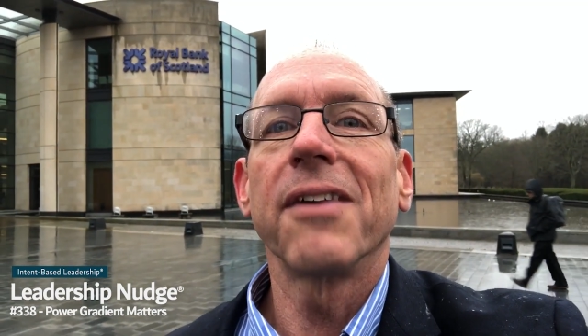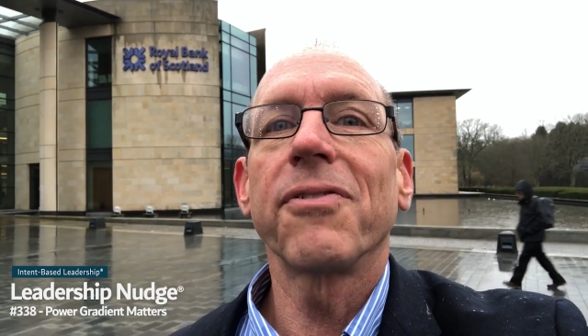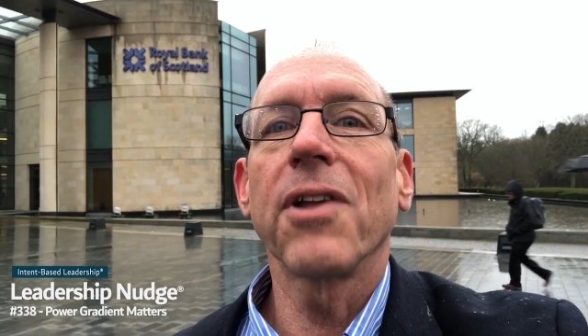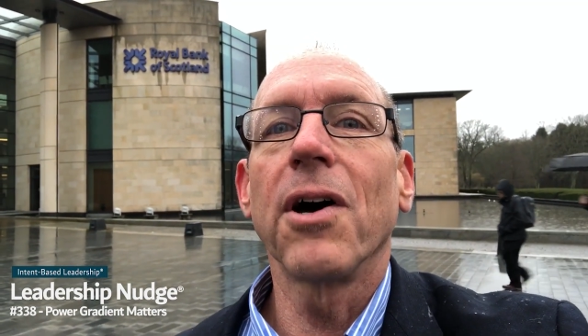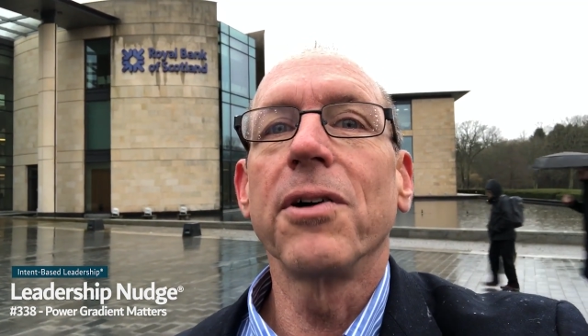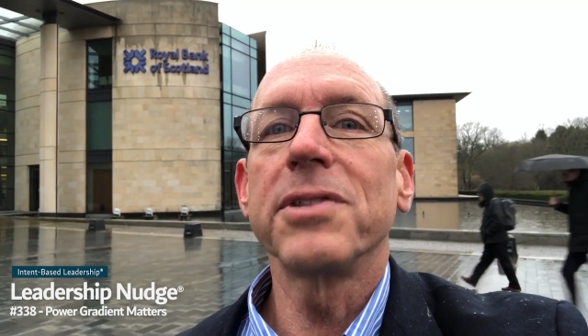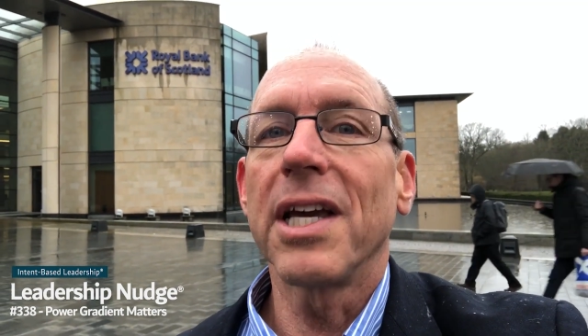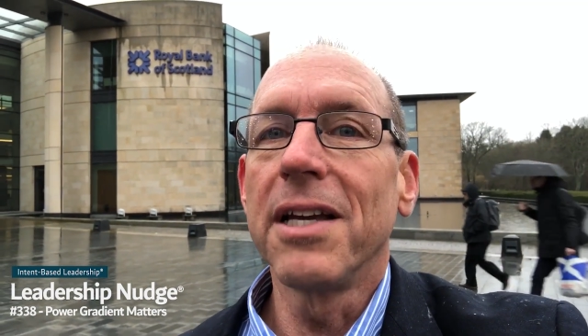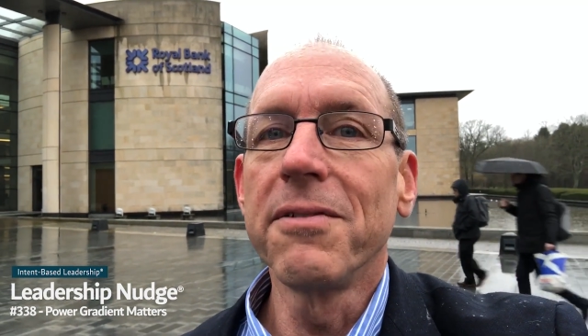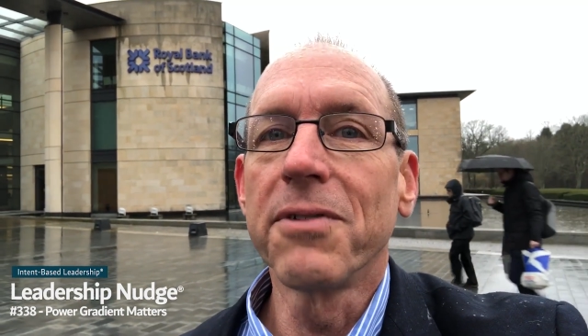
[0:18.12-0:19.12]
flows
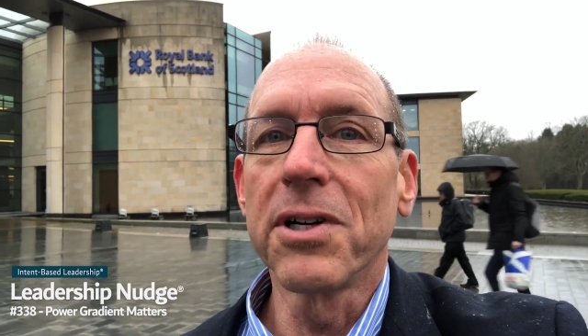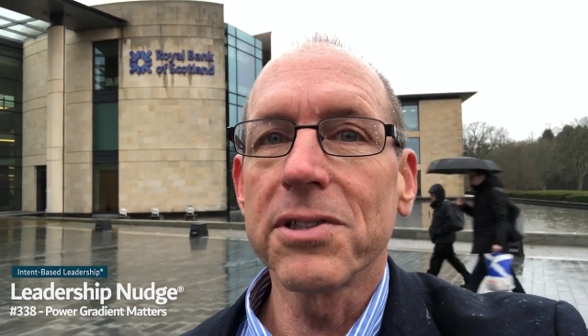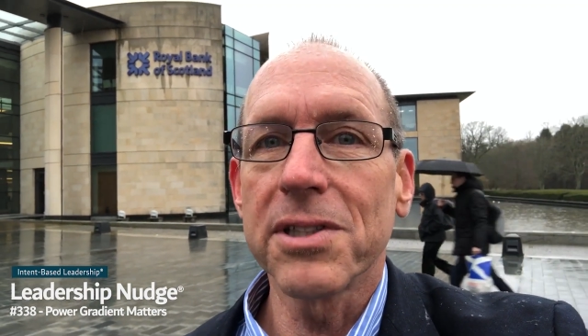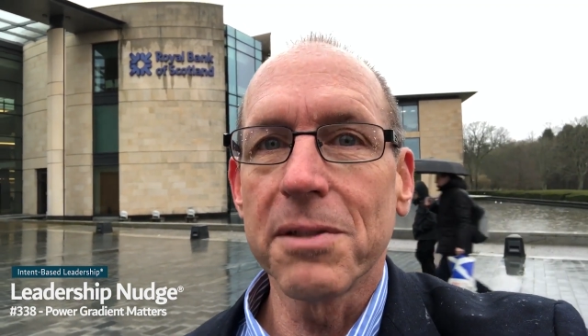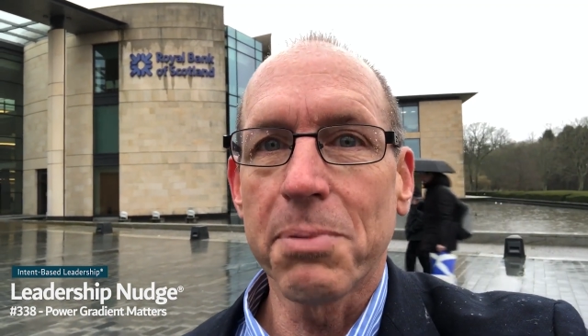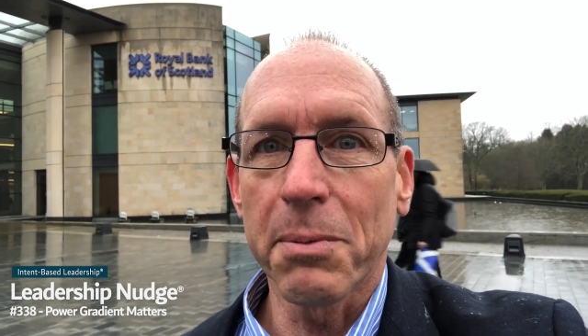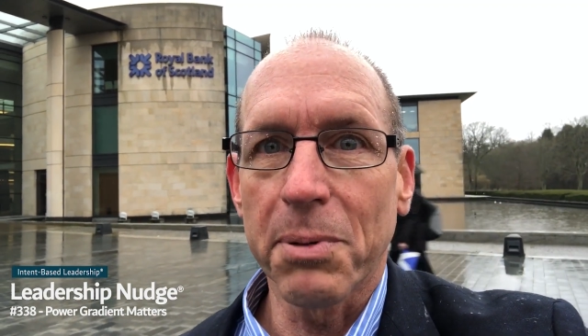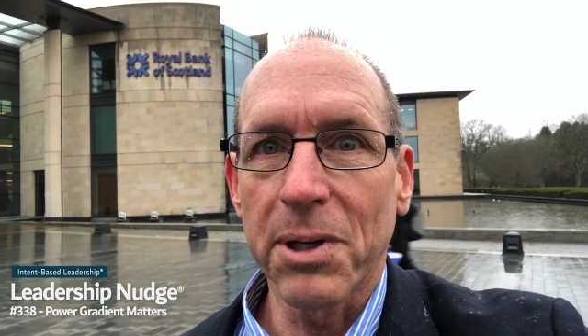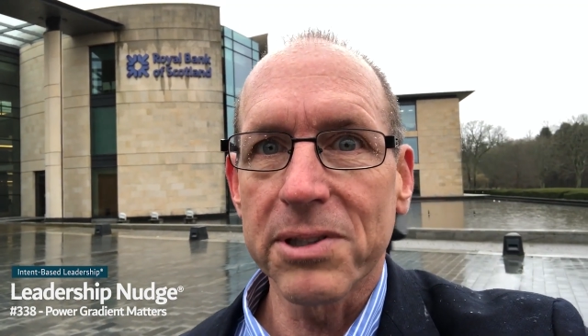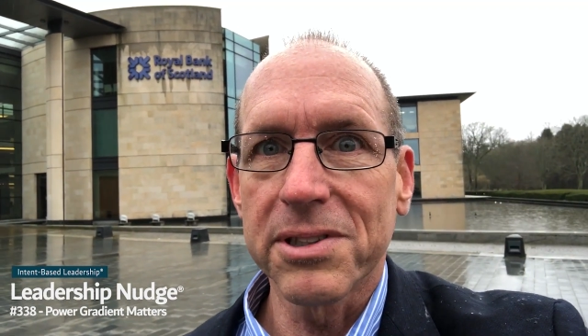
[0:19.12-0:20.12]
inversely
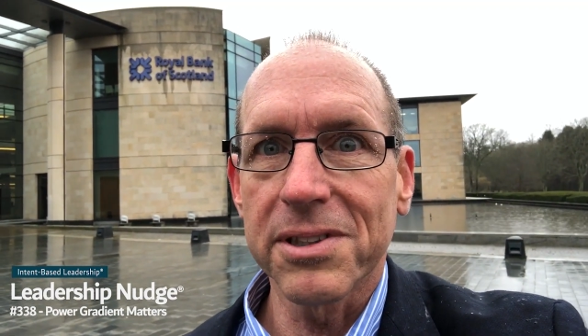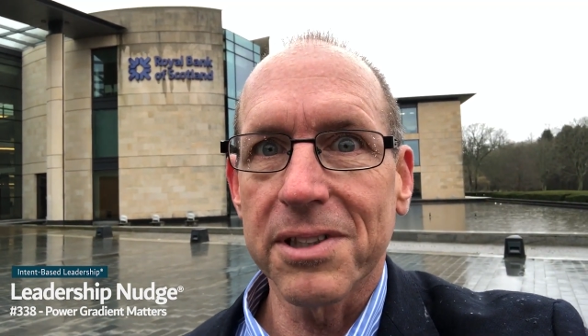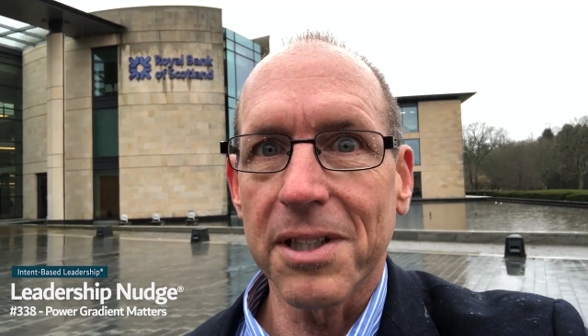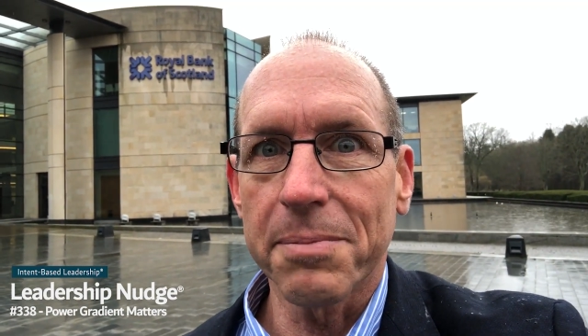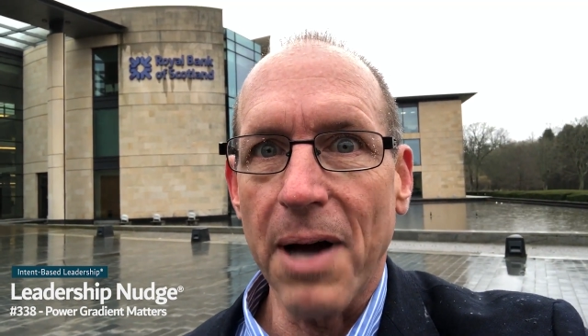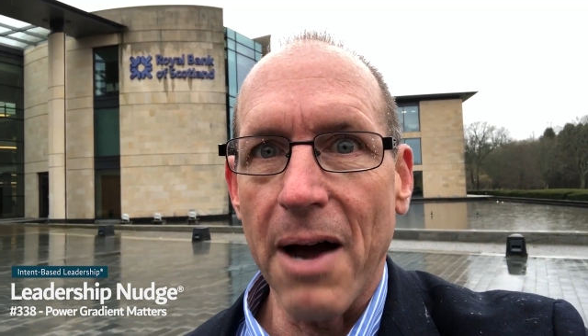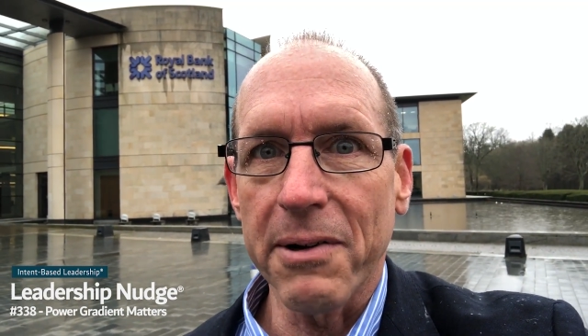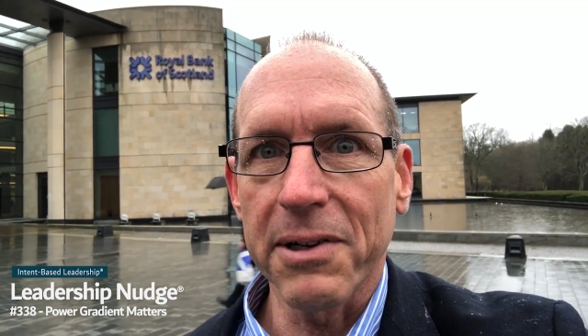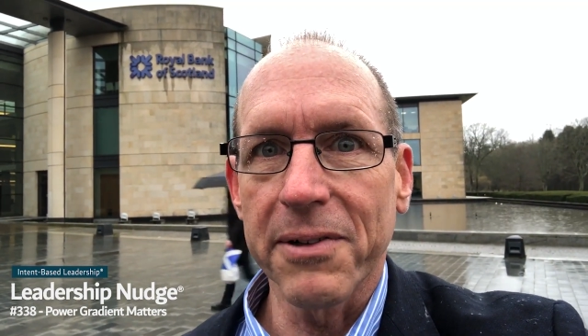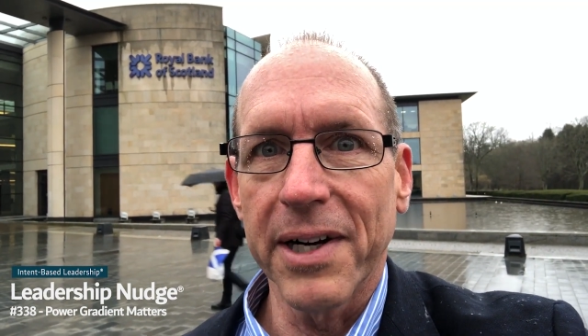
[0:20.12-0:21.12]
proportional to the
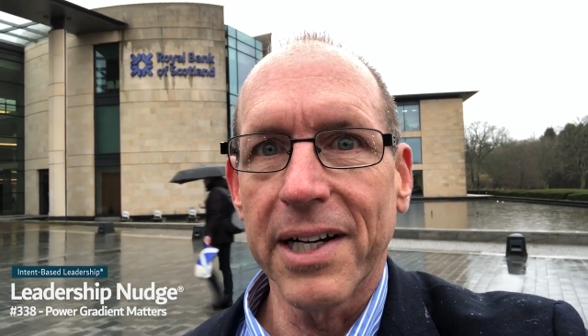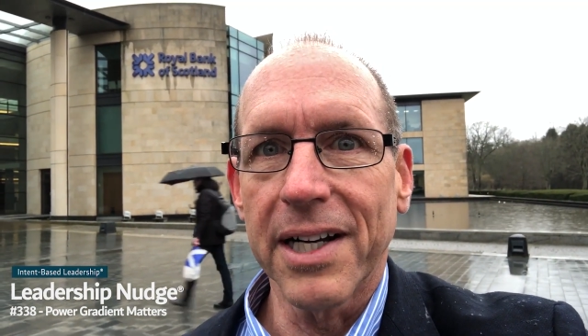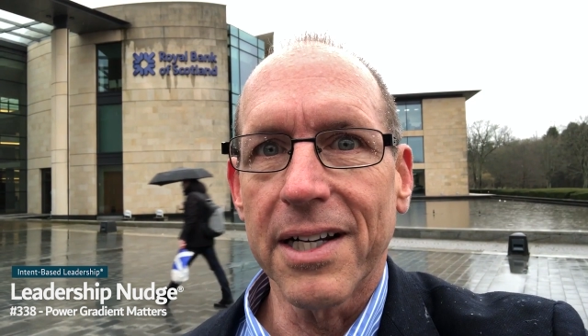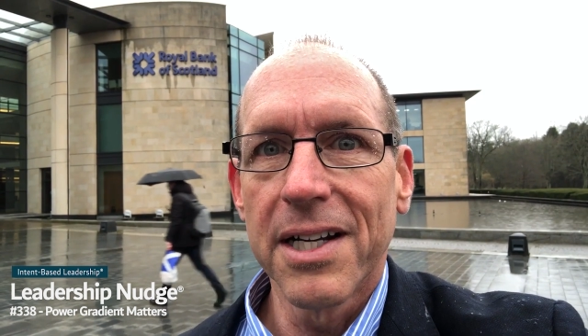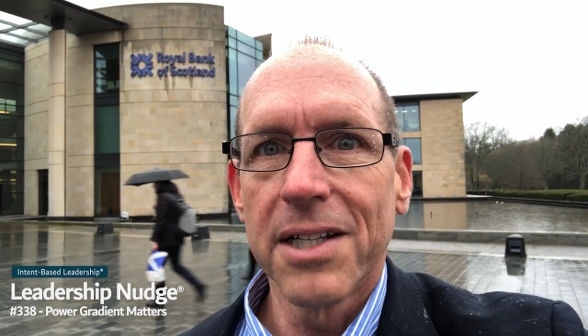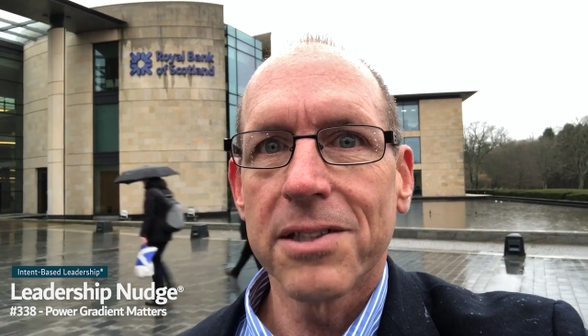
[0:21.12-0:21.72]
power gradient.